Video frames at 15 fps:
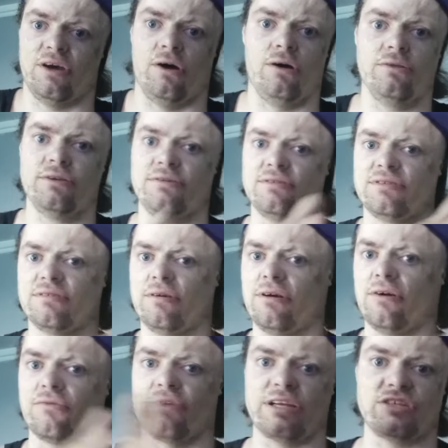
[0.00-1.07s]
All those
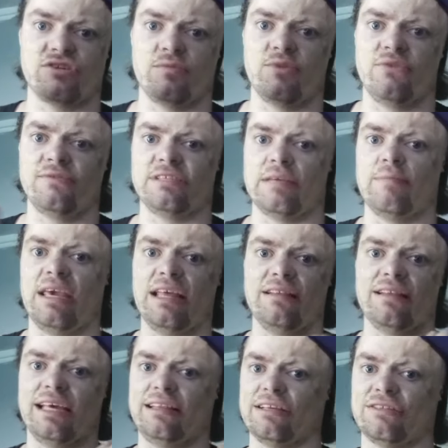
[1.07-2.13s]
original movies they made
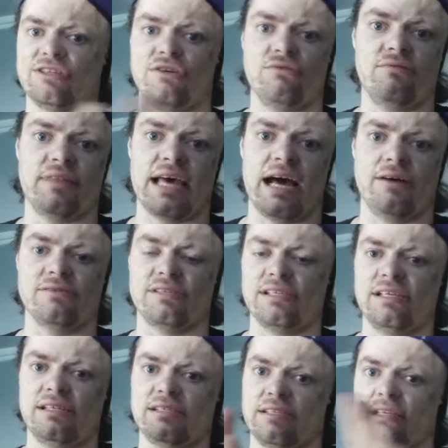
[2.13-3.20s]
in like the
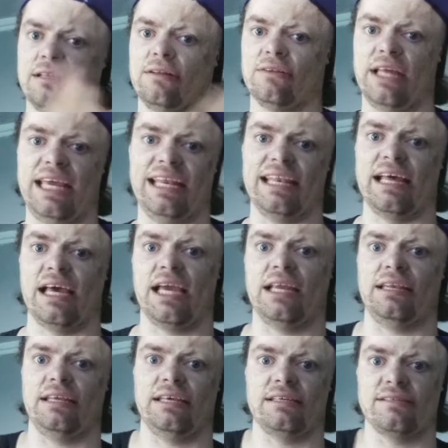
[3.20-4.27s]
2000s and the late
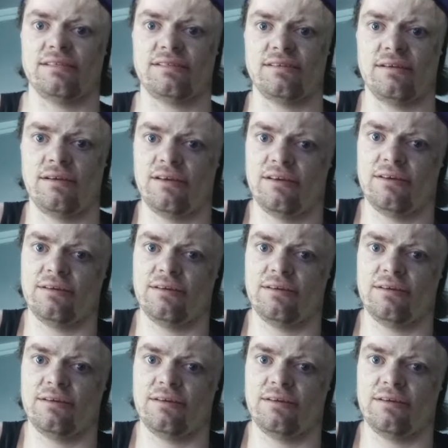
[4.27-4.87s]
90s,